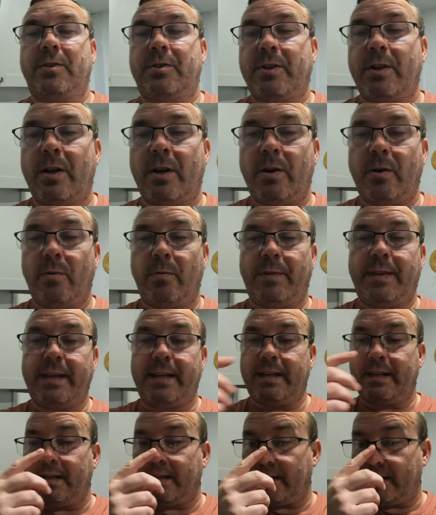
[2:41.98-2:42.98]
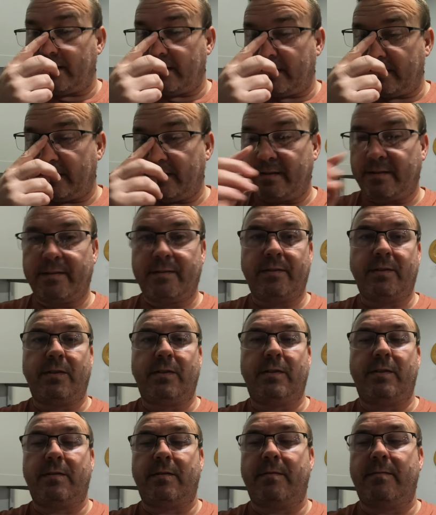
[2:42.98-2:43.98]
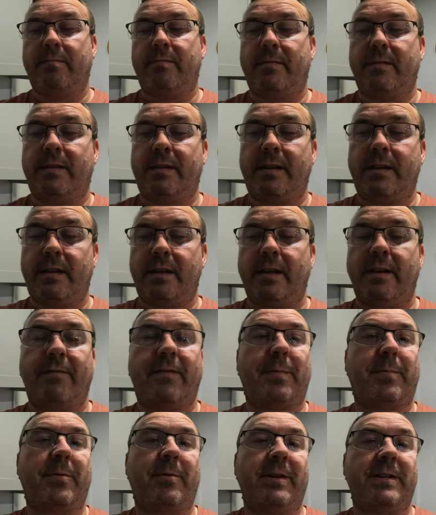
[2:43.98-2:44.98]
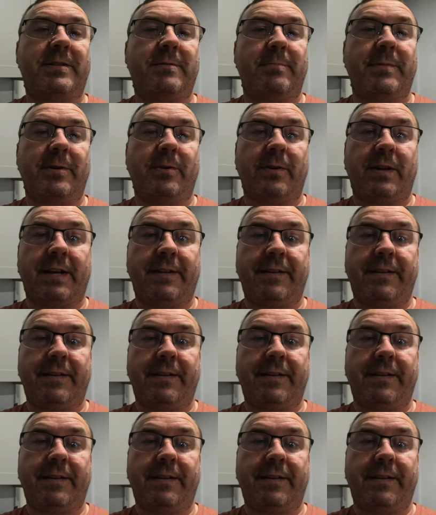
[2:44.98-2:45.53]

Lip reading: So the evaporated milk